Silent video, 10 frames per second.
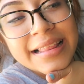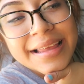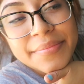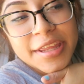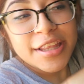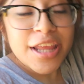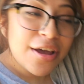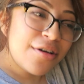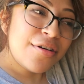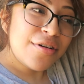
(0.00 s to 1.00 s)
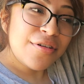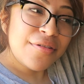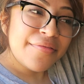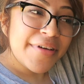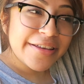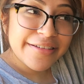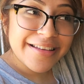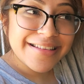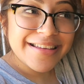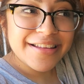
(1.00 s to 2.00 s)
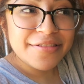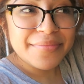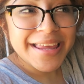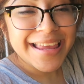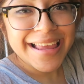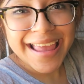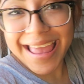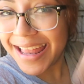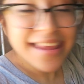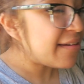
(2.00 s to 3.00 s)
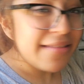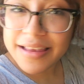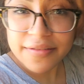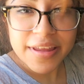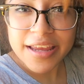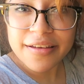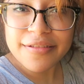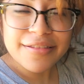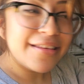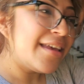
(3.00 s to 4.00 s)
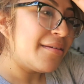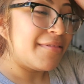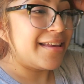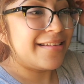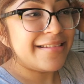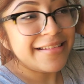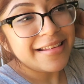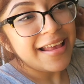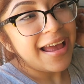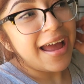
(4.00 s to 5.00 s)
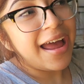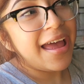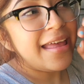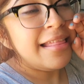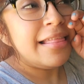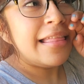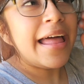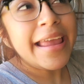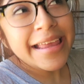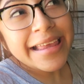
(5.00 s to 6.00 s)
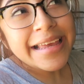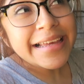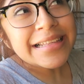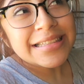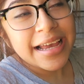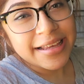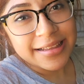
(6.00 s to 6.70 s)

Let me know if I should continue making any of these videos. Because I like it.